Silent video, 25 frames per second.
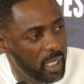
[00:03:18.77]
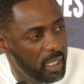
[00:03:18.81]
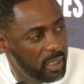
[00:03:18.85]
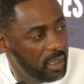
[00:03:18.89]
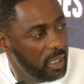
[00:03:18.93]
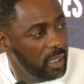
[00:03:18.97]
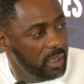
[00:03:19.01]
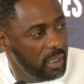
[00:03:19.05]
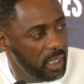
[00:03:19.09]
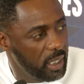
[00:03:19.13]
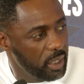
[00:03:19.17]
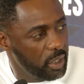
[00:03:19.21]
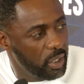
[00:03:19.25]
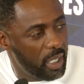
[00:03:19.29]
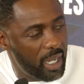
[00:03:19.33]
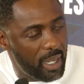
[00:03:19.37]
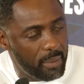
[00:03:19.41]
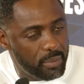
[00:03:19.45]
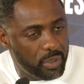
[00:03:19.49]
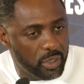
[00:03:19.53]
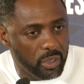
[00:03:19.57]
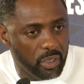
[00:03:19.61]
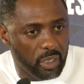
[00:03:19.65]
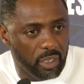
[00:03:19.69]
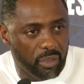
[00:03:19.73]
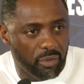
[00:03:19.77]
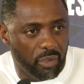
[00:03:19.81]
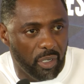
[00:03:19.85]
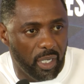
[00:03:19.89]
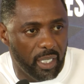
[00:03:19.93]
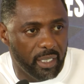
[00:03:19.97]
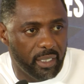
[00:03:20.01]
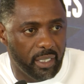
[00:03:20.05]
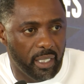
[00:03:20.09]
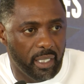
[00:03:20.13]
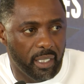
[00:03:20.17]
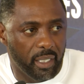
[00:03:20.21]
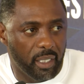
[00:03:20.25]
I think you're absolutely
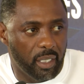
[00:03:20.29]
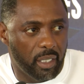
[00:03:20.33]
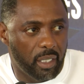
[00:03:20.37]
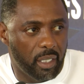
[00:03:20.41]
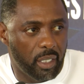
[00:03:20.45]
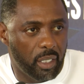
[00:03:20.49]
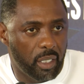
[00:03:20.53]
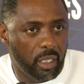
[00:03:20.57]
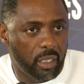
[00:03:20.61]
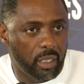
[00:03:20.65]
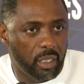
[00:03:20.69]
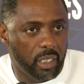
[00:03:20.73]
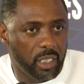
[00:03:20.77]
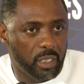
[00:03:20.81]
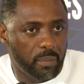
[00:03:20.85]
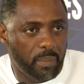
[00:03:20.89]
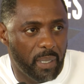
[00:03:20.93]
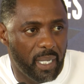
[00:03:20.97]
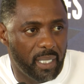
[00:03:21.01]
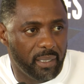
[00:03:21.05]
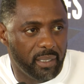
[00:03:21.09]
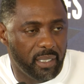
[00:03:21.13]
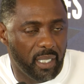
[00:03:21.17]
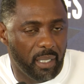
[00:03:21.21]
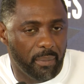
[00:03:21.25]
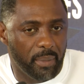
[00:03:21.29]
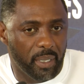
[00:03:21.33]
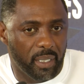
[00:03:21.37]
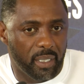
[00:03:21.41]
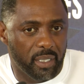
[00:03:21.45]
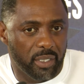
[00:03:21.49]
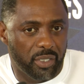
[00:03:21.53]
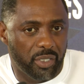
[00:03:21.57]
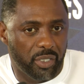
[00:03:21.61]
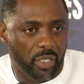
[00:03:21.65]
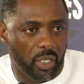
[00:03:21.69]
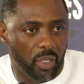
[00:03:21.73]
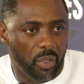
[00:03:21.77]
right that this pandemic
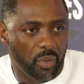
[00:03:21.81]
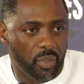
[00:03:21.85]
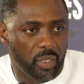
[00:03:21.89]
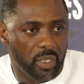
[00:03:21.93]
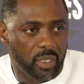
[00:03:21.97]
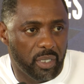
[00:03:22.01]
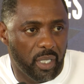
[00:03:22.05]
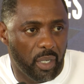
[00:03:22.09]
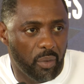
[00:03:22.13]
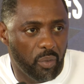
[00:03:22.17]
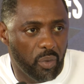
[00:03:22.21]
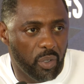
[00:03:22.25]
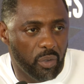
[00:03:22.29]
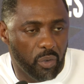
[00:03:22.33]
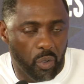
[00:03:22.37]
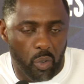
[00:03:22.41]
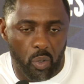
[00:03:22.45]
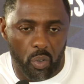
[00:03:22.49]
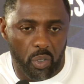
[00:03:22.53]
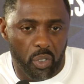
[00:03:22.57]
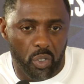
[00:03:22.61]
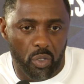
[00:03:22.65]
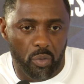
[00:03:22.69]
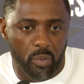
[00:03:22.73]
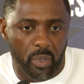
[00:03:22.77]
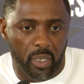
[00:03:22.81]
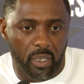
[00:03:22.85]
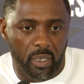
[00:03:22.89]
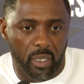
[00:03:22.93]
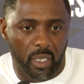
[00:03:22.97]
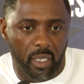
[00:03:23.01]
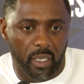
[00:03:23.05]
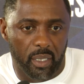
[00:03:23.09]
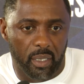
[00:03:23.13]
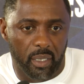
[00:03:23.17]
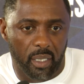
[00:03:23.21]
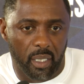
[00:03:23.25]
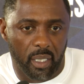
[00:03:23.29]
has shown that, that we're all human,
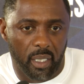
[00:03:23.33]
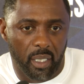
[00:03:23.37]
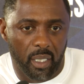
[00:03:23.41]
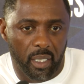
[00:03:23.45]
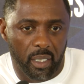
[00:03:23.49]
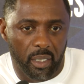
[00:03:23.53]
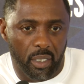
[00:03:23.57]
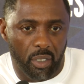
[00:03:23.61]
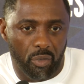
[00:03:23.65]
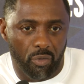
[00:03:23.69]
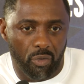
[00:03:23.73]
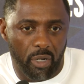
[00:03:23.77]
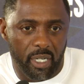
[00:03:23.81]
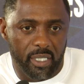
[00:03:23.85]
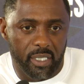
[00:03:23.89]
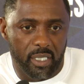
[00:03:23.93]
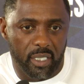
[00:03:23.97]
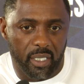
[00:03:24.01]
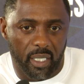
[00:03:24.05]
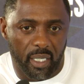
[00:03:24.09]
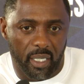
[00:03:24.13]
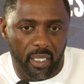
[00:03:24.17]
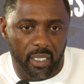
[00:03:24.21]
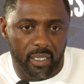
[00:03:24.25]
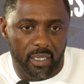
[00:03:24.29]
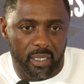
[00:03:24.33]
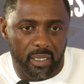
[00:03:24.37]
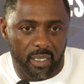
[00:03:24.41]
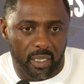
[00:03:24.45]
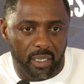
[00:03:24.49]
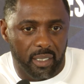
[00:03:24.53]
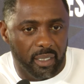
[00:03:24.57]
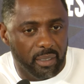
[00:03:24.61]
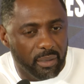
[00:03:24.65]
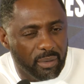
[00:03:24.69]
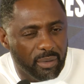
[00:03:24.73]
and the race thing is,